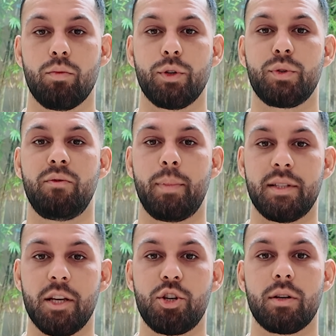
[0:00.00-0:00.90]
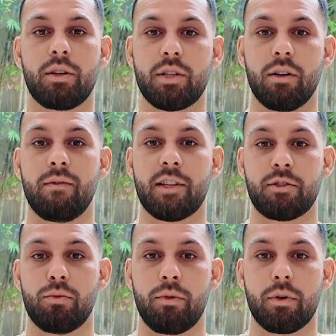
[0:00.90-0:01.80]
Once we've positioned ourselves as
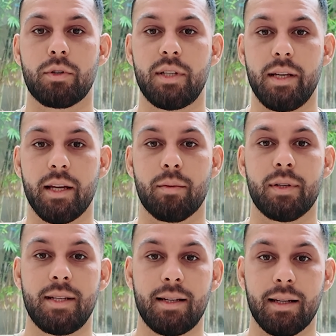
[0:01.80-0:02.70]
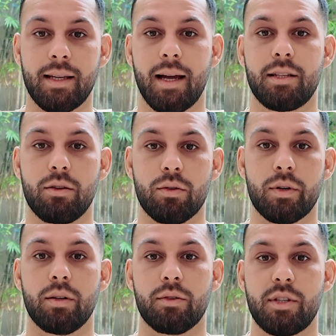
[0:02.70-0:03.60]
an authority in a particular
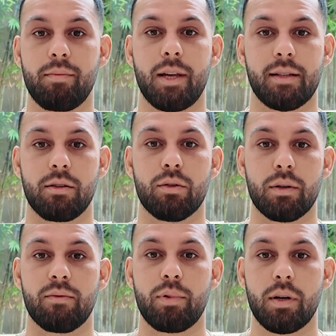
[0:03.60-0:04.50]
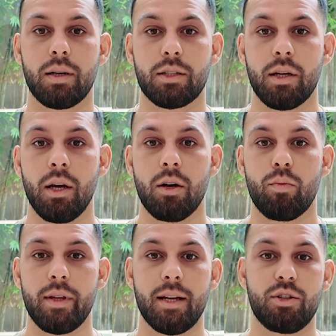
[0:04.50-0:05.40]
category or subcategory of products,
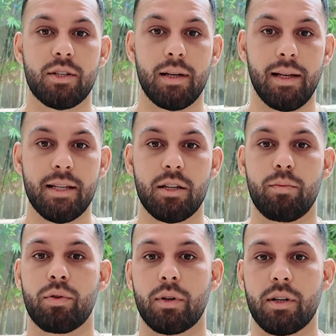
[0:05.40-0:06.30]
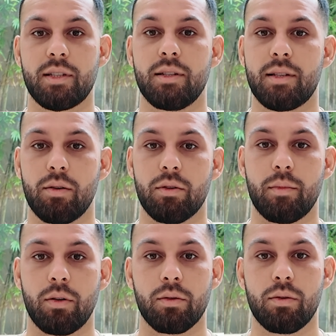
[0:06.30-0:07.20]
we then just list our products and sell them
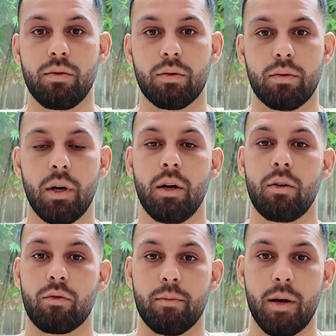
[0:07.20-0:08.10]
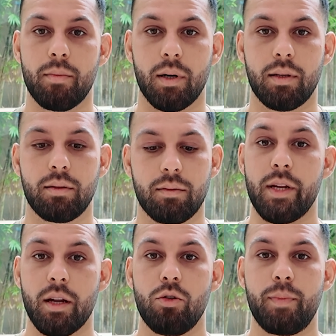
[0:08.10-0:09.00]
on Google. Remember, we
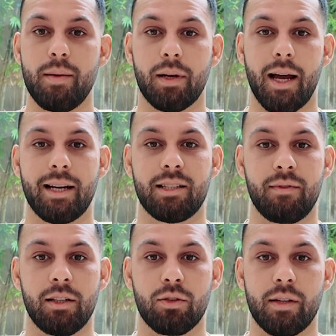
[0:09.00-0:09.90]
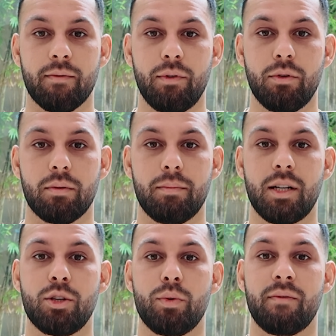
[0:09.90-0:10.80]
know people are actively looking for them
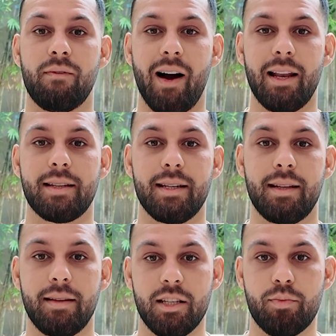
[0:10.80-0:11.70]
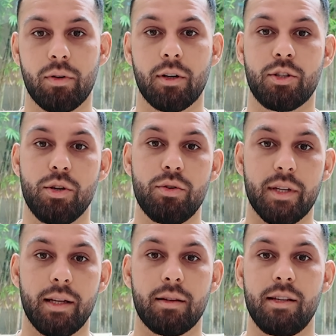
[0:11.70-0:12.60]
because we've validated these products
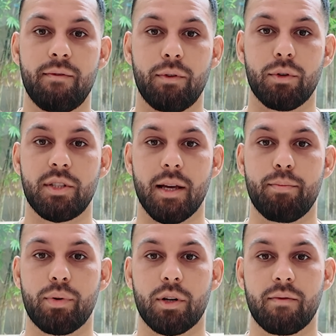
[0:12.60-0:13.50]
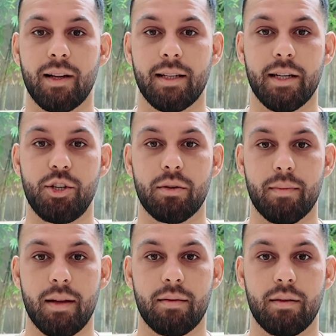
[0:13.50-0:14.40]
using the 4-step product validation
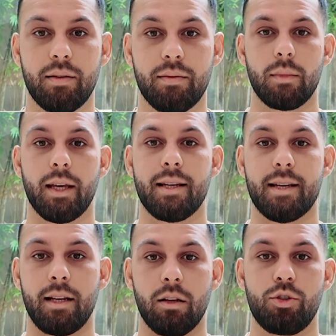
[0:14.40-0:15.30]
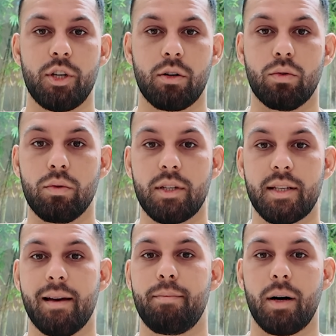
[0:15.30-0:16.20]
method. There is a logical
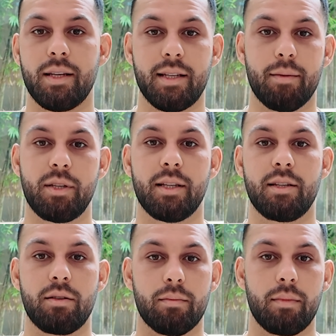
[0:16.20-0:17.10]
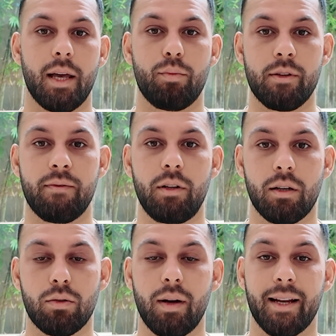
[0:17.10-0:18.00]
step-by-step system that we
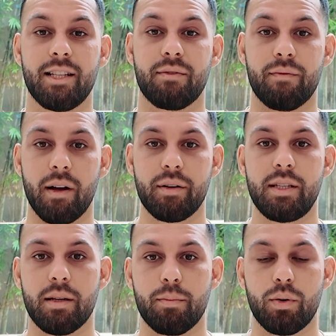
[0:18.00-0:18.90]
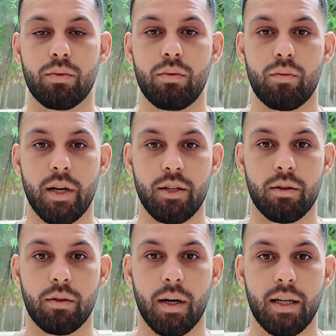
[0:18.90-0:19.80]
follow, and it's very simple when you
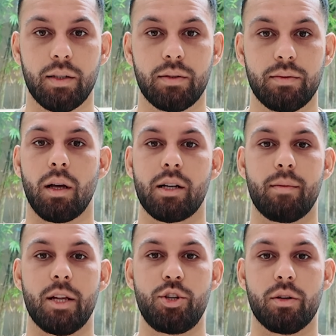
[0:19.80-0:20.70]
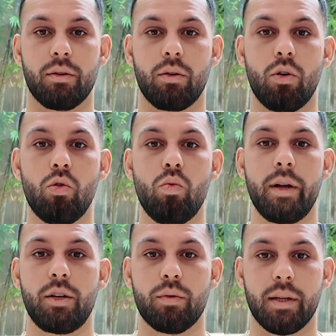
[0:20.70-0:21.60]
know how. Like I mentioned, all
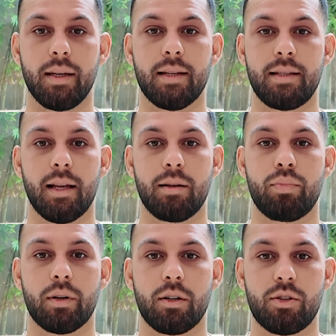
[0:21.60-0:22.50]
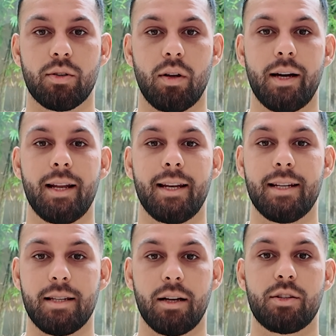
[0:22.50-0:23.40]
we're doing is selling products online, and
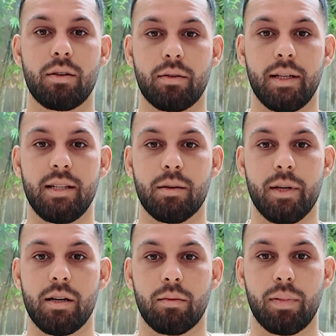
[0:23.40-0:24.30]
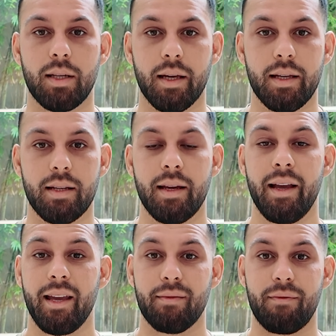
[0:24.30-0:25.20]
it does not need to be complicated.
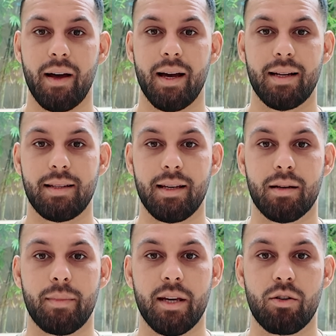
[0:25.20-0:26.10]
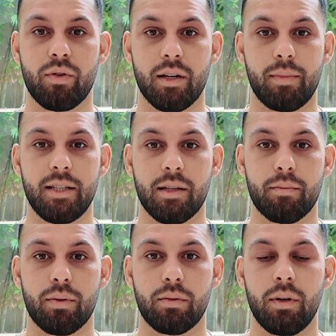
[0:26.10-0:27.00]
In fact, it can be incredibly
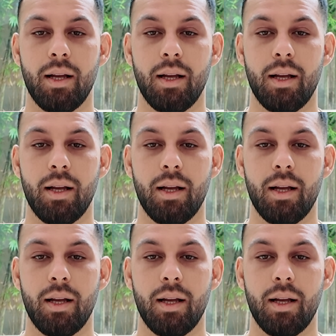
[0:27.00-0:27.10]
simple.